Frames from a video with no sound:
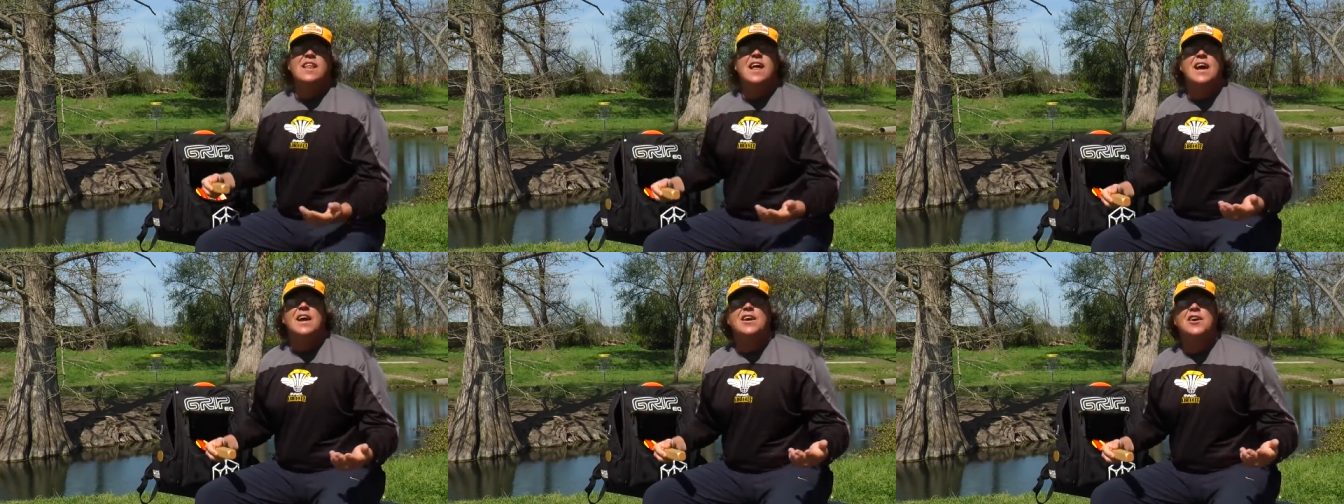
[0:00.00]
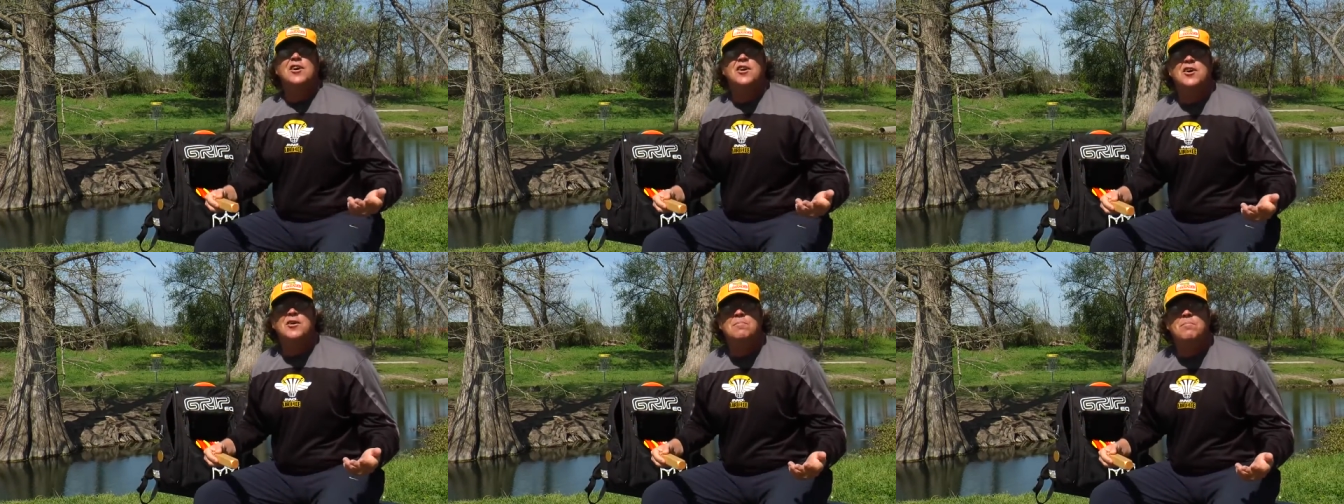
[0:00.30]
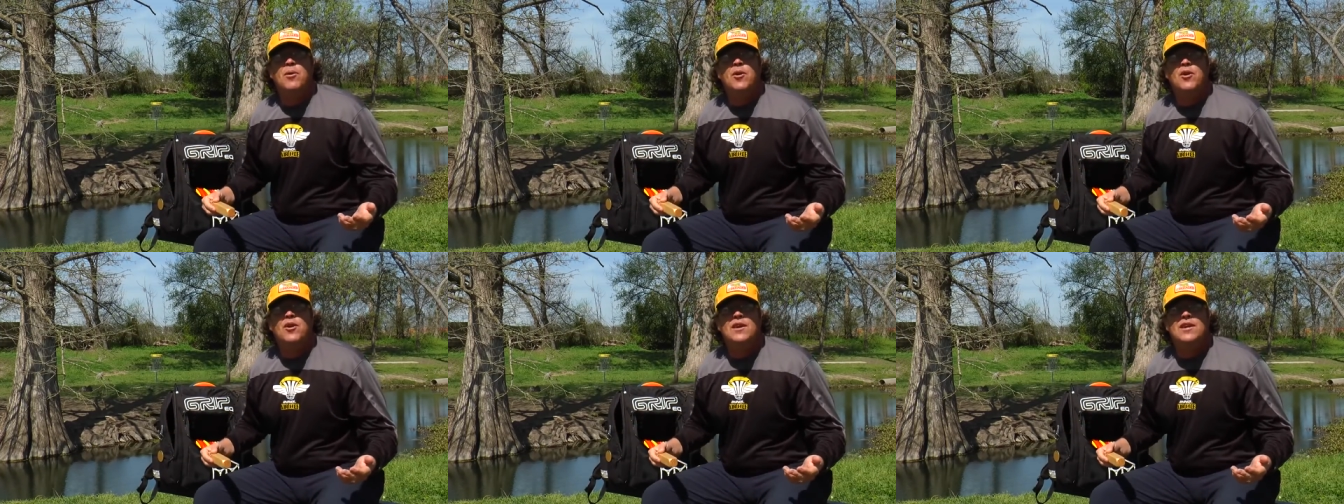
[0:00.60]
like a good
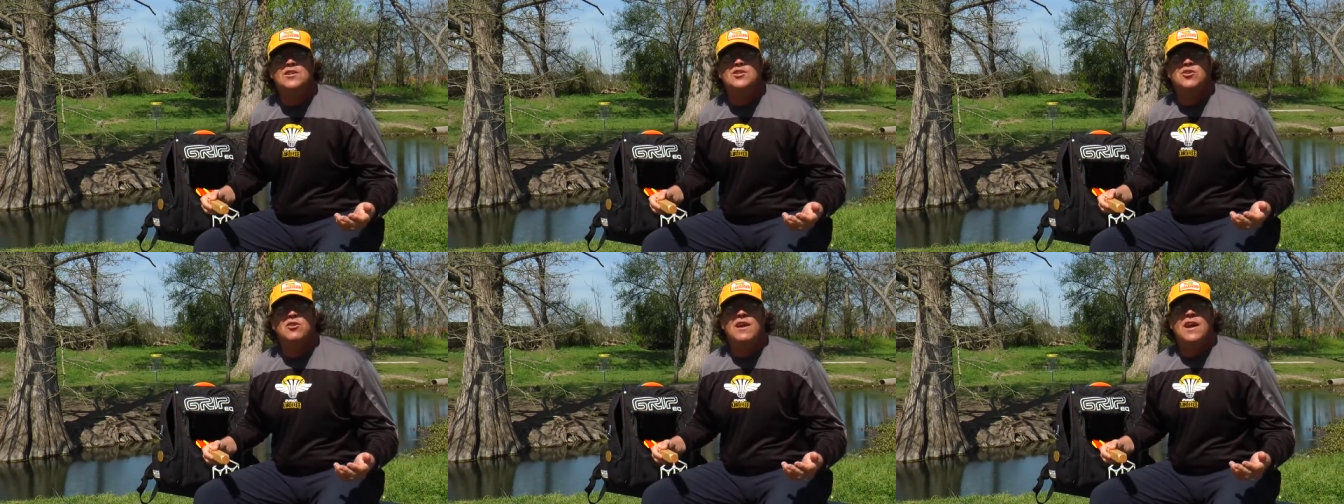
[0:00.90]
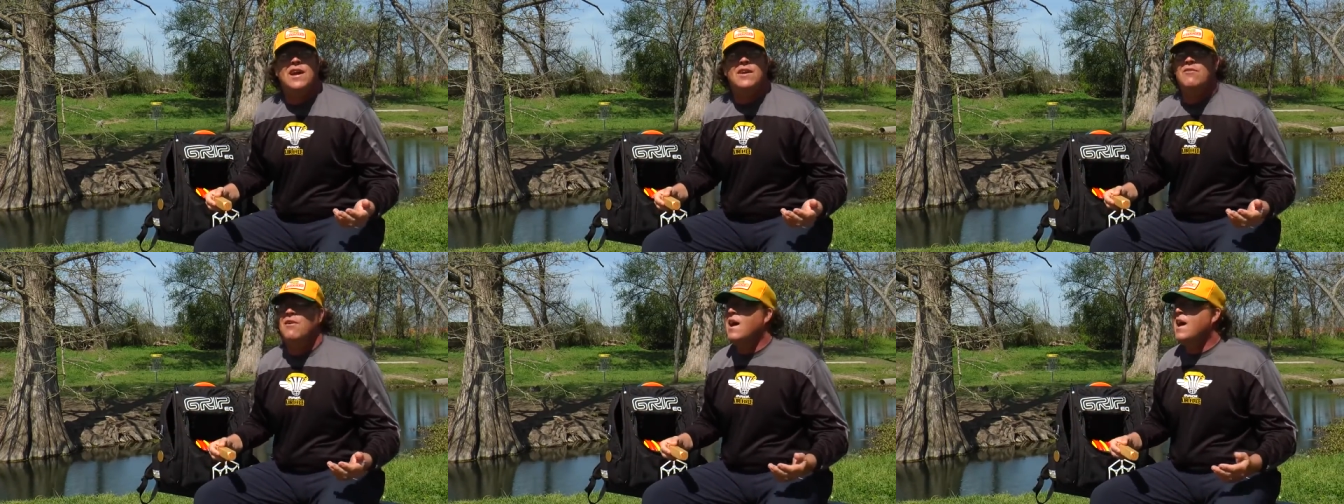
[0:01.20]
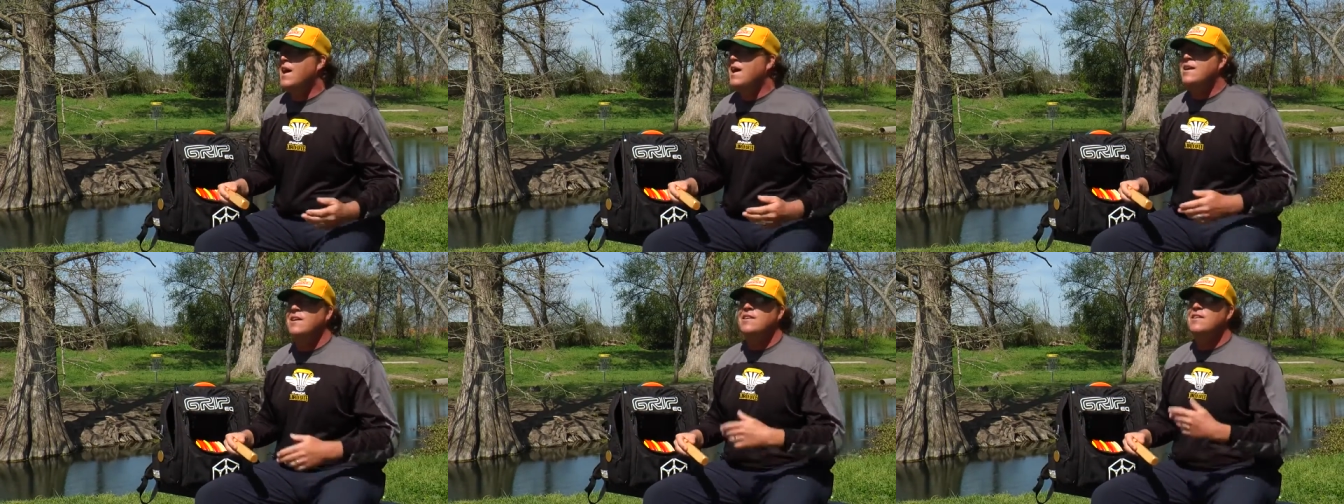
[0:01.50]
birdie train,
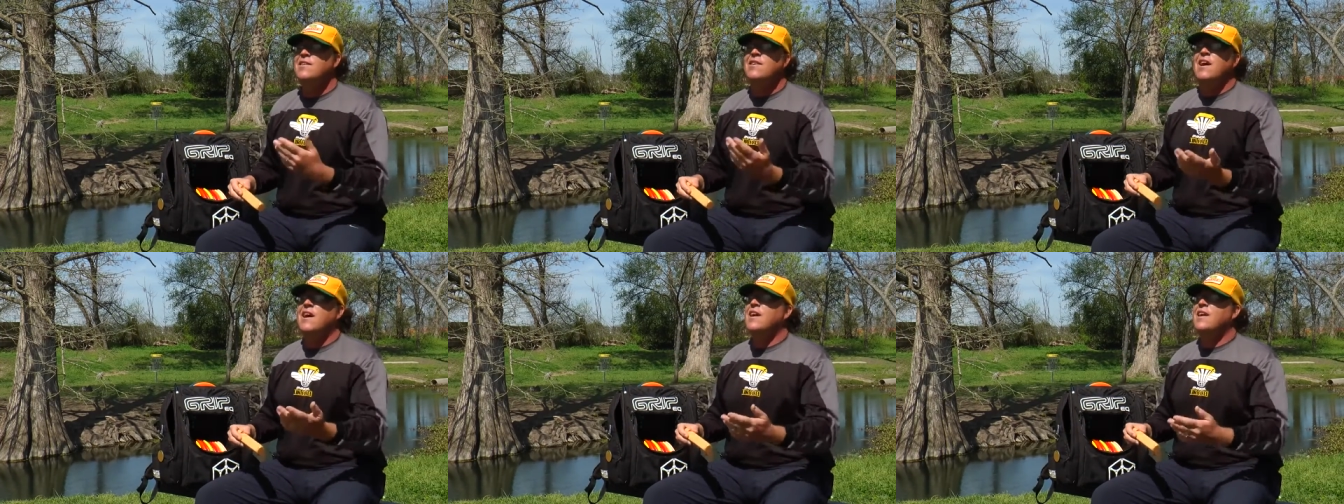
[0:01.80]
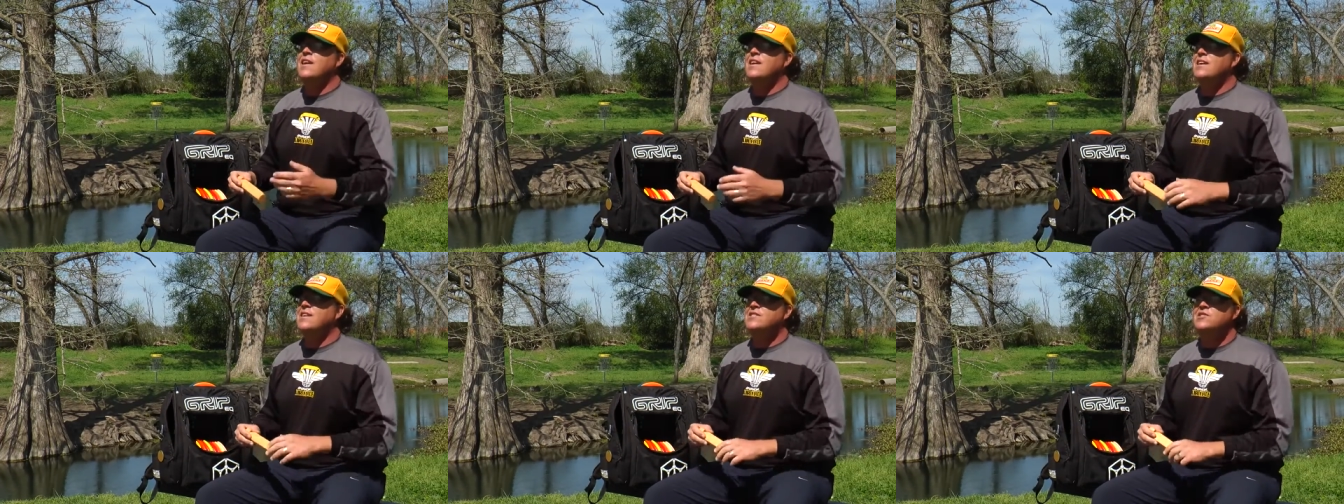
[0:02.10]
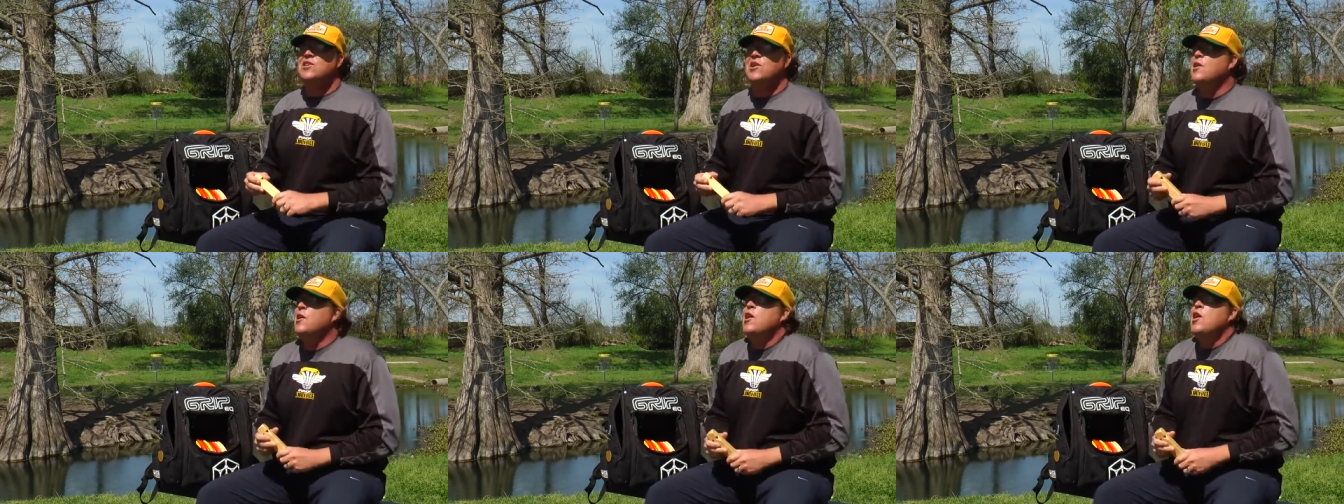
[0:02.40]
right? You know how it is.
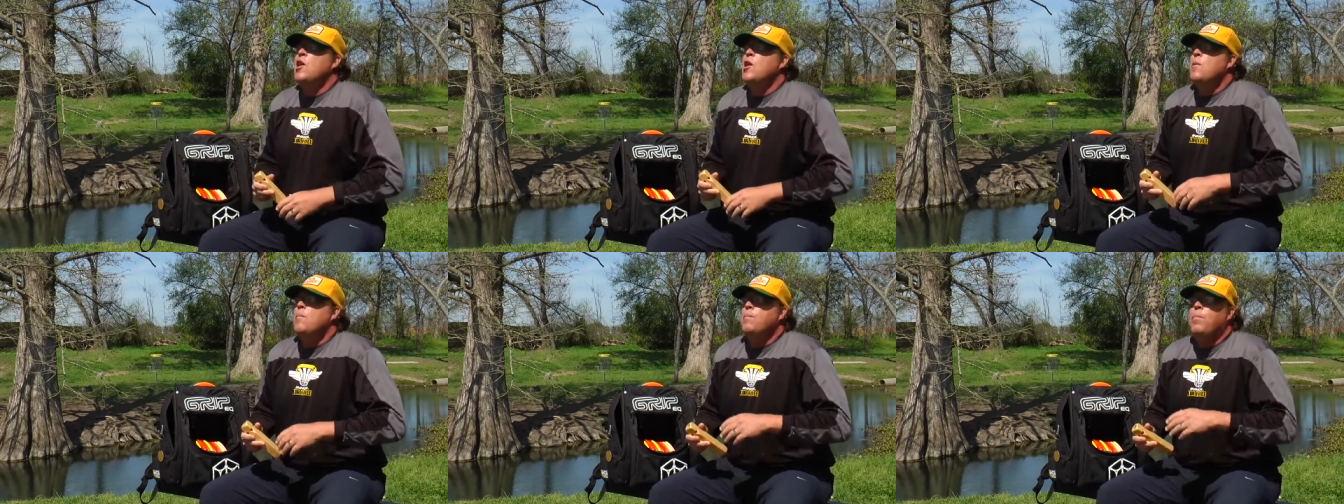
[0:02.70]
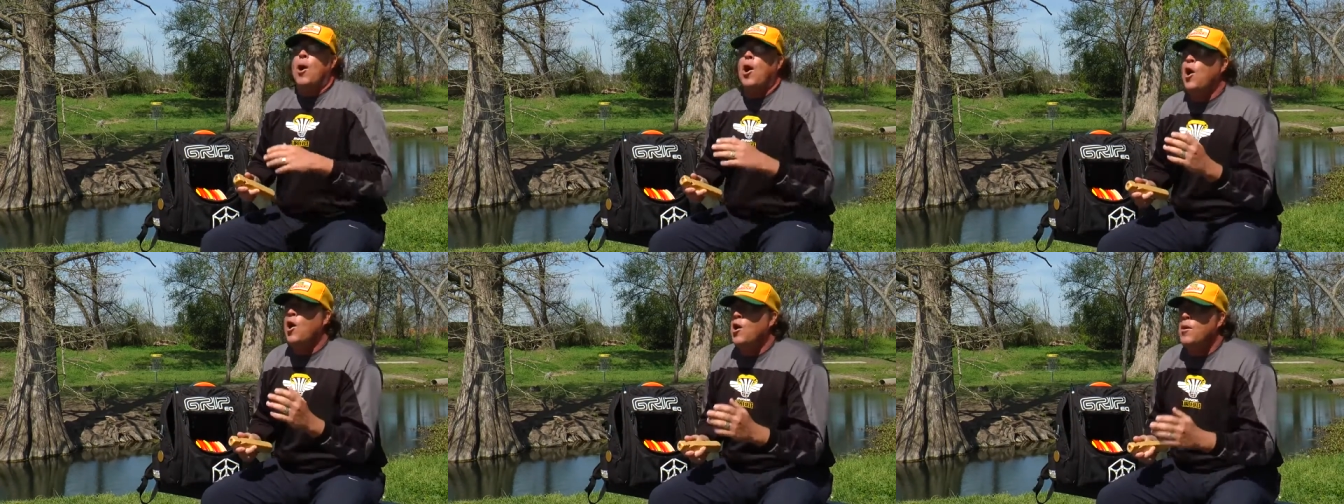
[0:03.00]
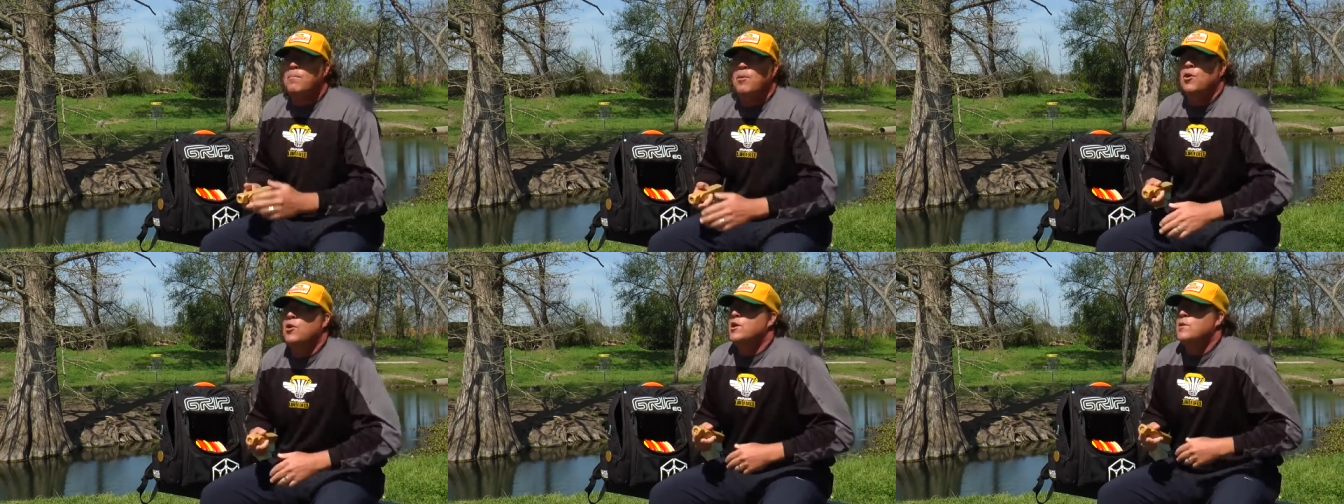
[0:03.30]
You go, par
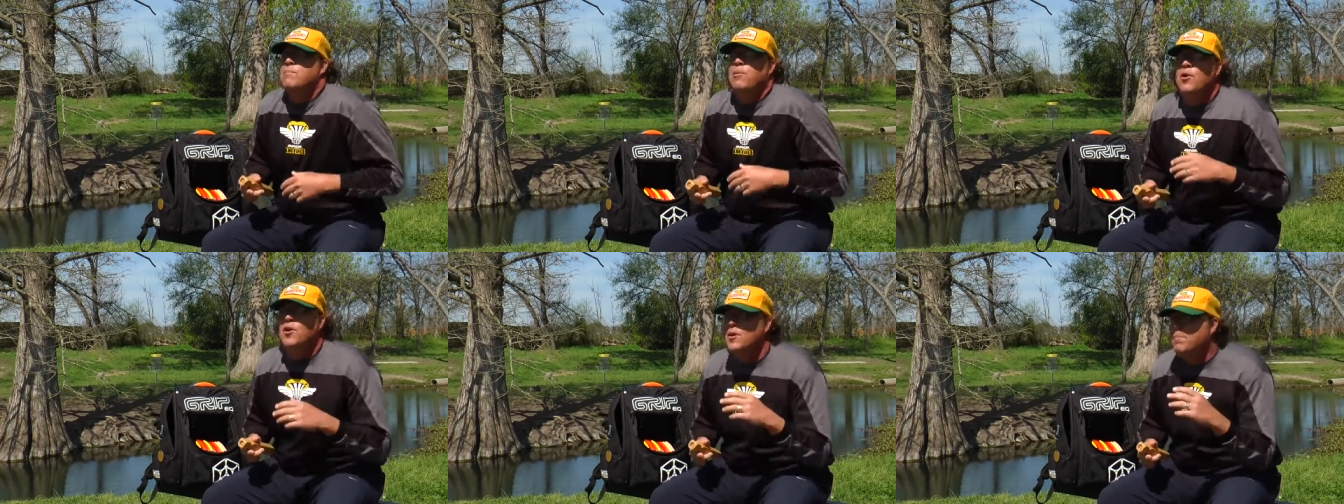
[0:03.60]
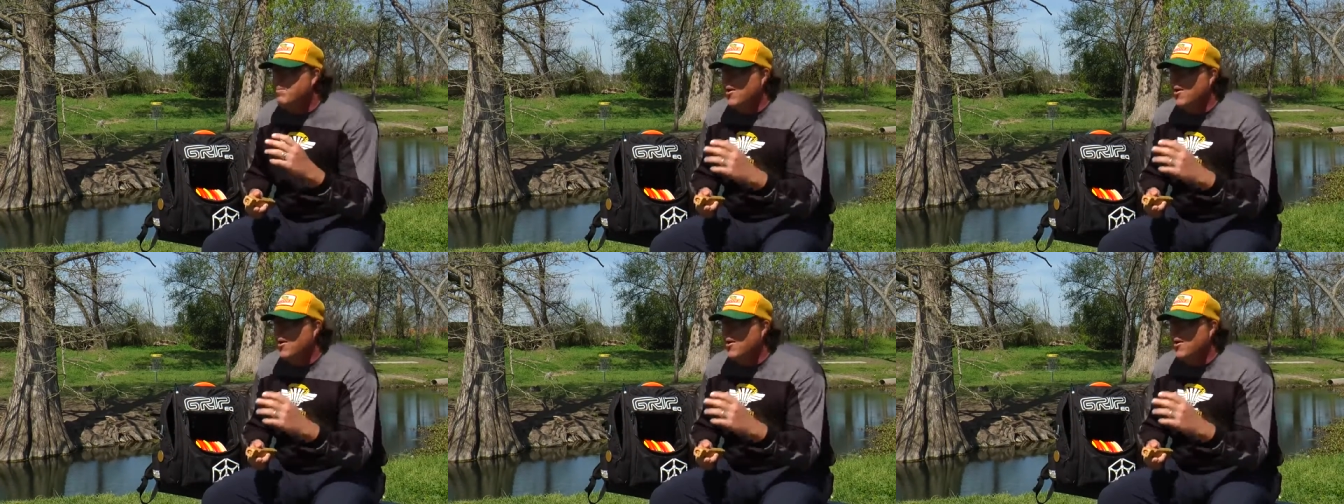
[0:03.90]
birdie, birdie,